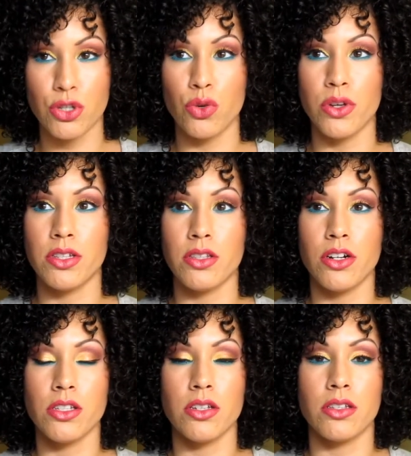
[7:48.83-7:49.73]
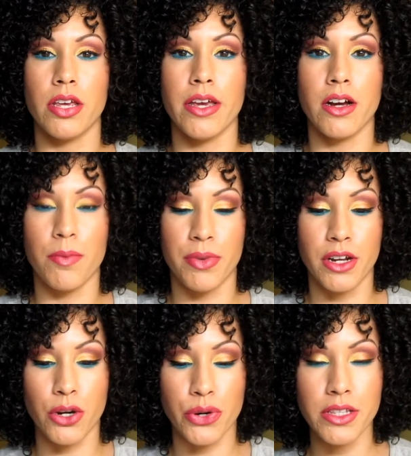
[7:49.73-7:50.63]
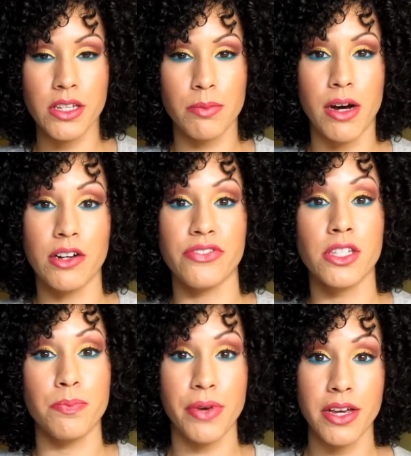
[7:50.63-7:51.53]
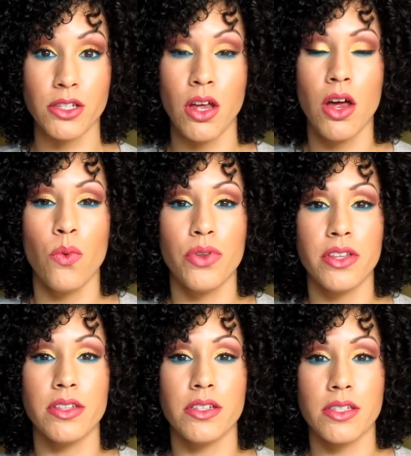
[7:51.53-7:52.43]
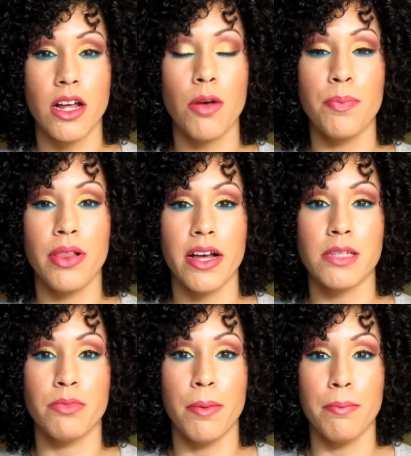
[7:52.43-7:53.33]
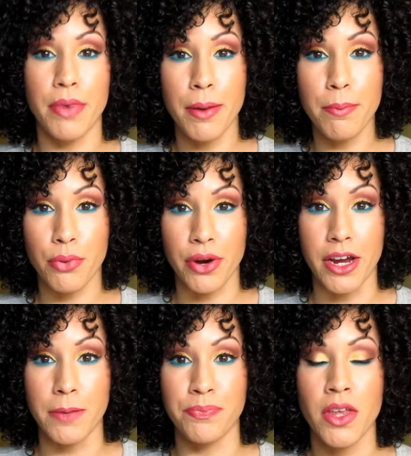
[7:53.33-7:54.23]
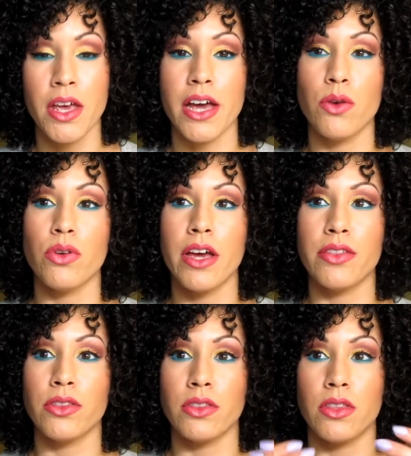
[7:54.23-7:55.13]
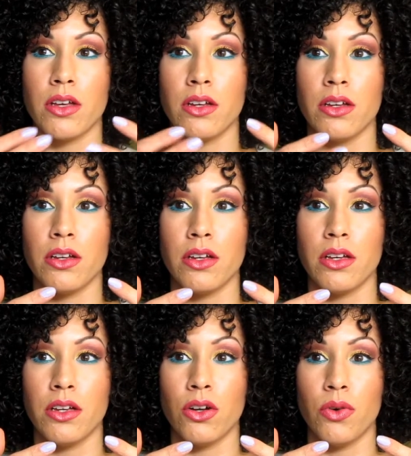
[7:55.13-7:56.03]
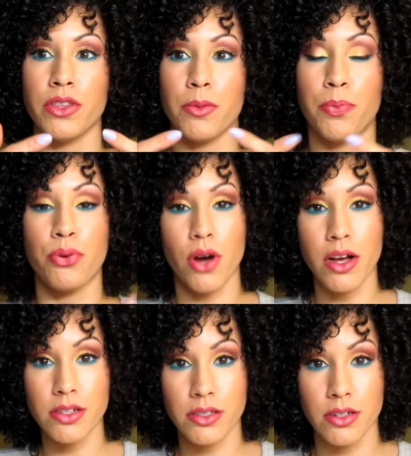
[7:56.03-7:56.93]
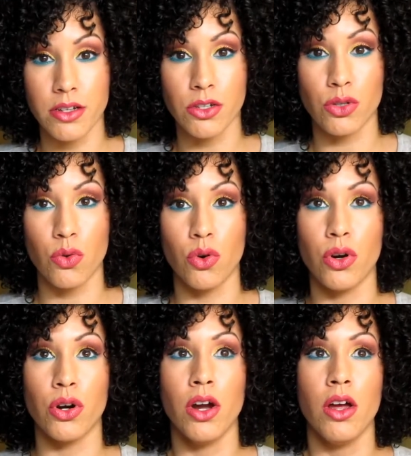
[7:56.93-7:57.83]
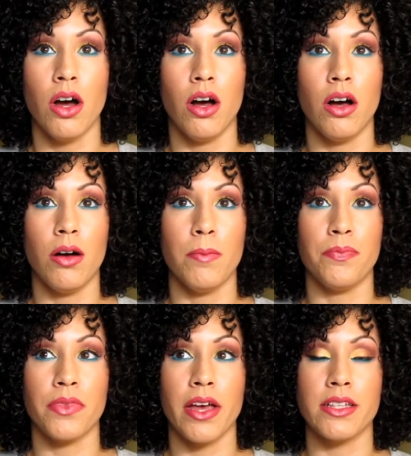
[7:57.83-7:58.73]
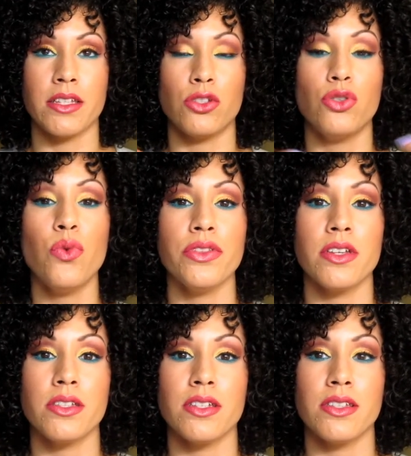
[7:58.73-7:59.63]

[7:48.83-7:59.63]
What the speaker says: So it starts to take up an increasing amount of space within the cell plasma membrane, and in the process, or as it's doing this, is